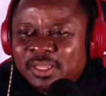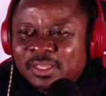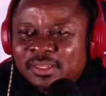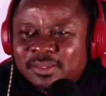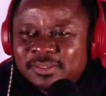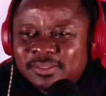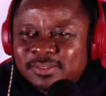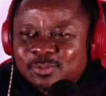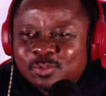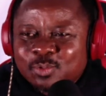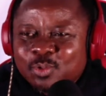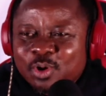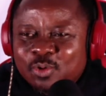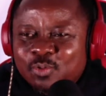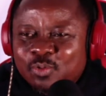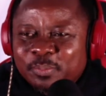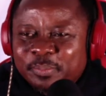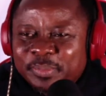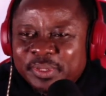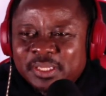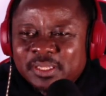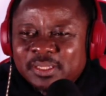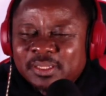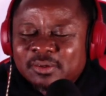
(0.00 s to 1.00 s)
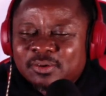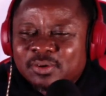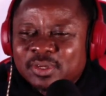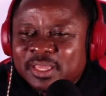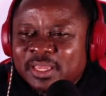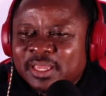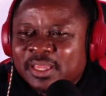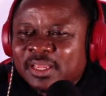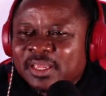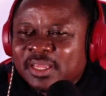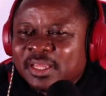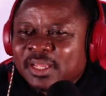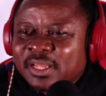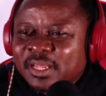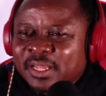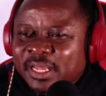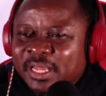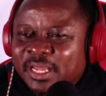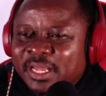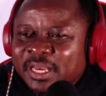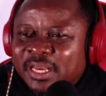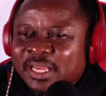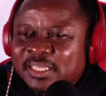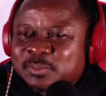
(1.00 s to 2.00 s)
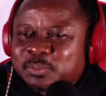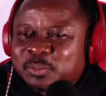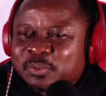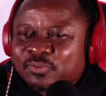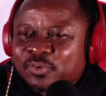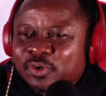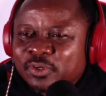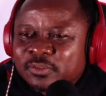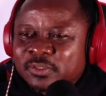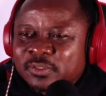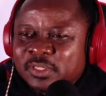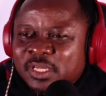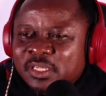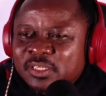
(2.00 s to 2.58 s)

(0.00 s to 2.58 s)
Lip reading: Doesn't work with me. Okay, let's move on.